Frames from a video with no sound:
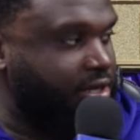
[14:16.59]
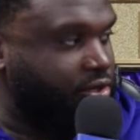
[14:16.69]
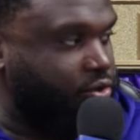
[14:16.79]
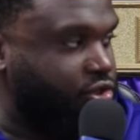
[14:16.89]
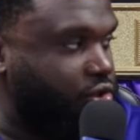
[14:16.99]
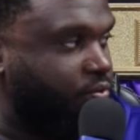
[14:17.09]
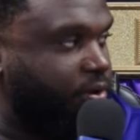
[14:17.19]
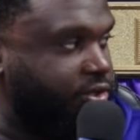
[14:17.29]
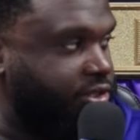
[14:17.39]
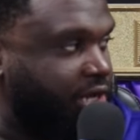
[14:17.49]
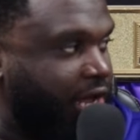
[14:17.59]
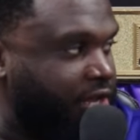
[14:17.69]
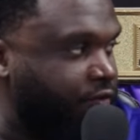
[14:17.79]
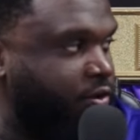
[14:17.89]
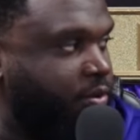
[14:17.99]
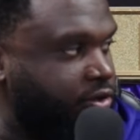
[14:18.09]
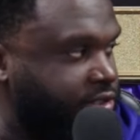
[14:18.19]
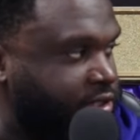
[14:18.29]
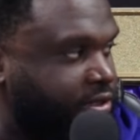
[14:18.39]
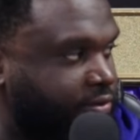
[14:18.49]
You show mercy, I give you
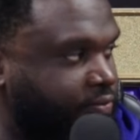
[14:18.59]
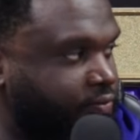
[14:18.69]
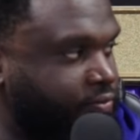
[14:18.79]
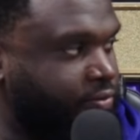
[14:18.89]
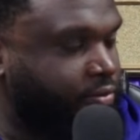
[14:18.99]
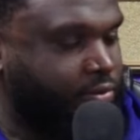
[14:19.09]
mercy. I give you mercy, yep.